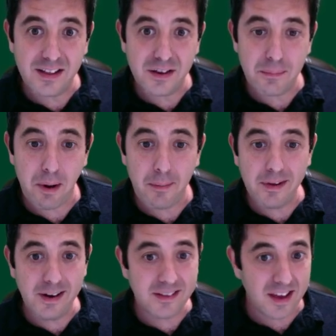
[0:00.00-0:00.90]
They're probably
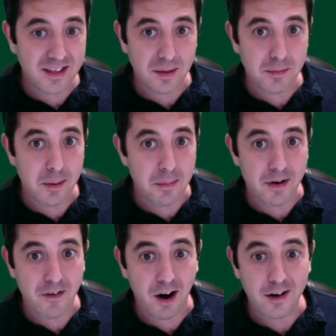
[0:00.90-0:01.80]
going to take some number
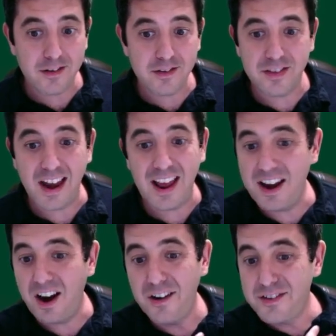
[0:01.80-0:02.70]
of hearts. That 8 of
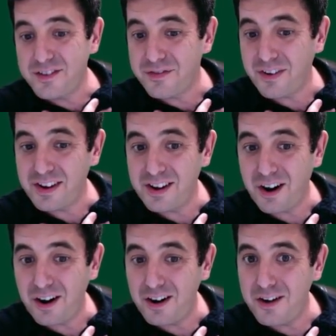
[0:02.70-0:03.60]
hearts is a funny
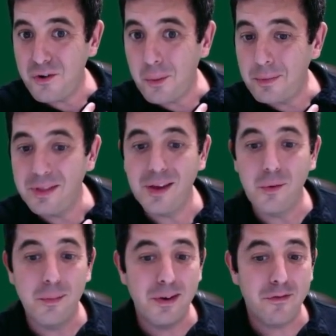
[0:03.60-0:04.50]
card. Normally, it
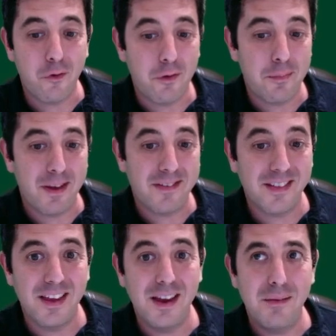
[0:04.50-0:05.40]
would be a 4th best
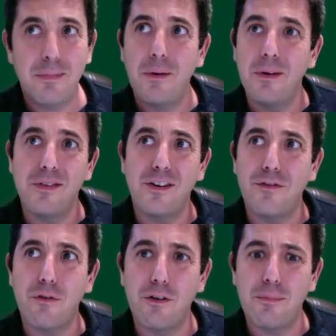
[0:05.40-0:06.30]
lead, but is there a
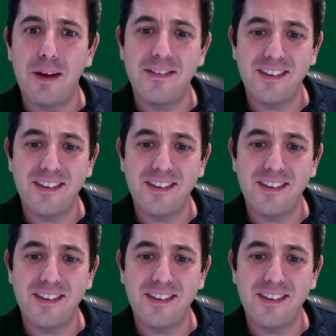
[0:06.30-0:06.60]
4th best?